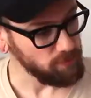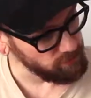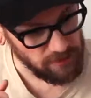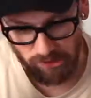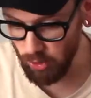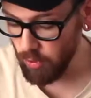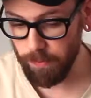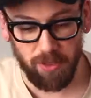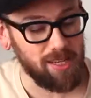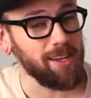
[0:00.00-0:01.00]
So
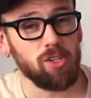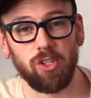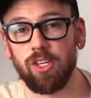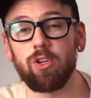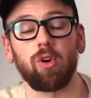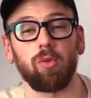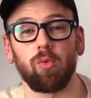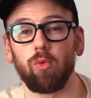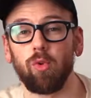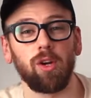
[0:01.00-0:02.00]
potentially you
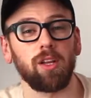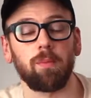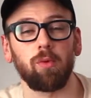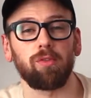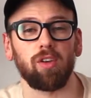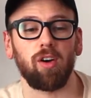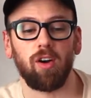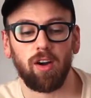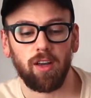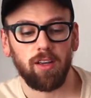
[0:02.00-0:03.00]
can really move
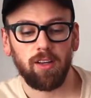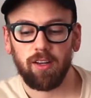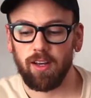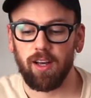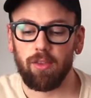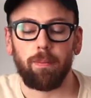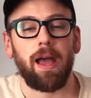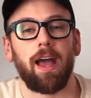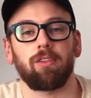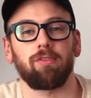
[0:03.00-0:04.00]
along the
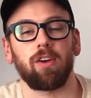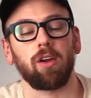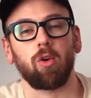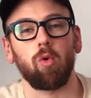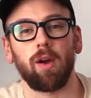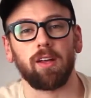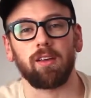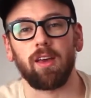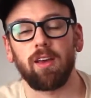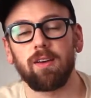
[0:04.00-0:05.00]
path very
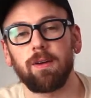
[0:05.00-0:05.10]
quickly.